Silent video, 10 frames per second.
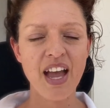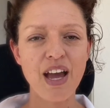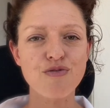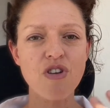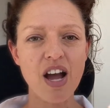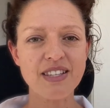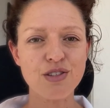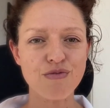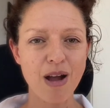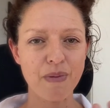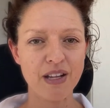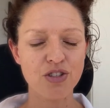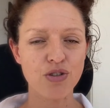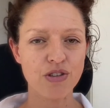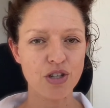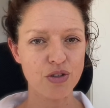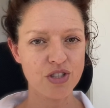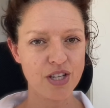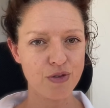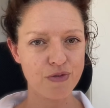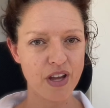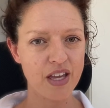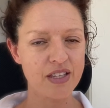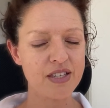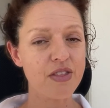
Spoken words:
and rises rapidly during the luteal phase.